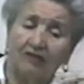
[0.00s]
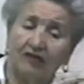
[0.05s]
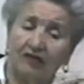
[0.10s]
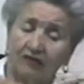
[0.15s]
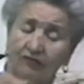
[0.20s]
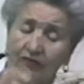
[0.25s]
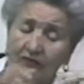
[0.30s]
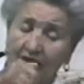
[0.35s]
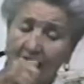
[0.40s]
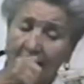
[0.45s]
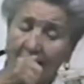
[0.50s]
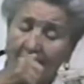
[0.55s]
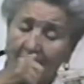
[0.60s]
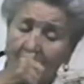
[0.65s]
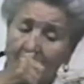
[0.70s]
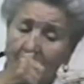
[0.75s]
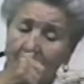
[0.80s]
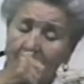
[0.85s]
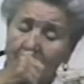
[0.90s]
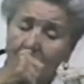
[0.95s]
because we
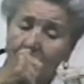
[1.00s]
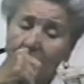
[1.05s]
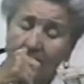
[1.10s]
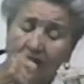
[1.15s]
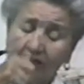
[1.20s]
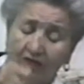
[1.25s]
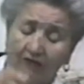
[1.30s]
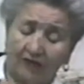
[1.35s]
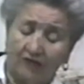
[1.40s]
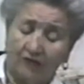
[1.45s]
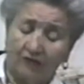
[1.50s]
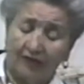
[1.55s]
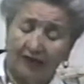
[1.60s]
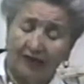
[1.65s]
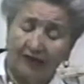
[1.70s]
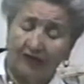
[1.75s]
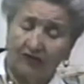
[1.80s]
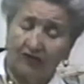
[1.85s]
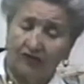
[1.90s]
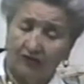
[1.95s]
had also
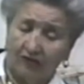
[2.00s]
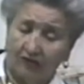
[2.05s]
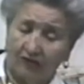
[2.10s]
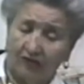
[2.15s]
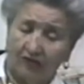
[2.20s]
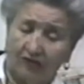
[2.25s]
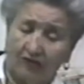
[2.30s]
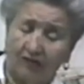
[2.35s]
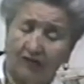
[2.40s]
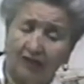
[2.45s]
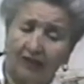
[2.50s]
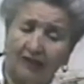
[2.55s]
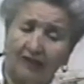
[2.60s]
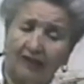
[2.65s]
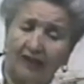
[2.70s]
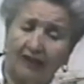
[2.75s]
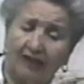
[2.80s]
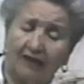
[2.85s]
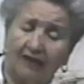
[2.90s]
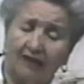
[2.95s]
Spanish uh,
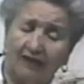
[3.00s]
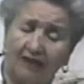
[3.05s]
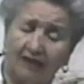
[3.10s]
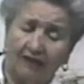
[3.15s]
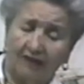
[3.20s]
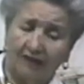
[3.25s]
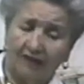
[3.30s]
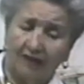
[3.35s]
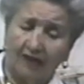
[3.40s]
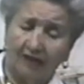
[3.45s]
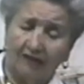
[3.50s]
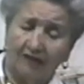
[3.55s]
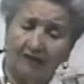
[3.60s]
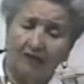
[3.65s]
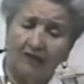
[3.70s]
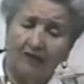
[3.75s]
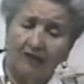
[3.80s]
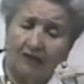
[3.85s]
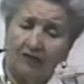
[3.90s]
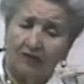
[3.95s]
nanny that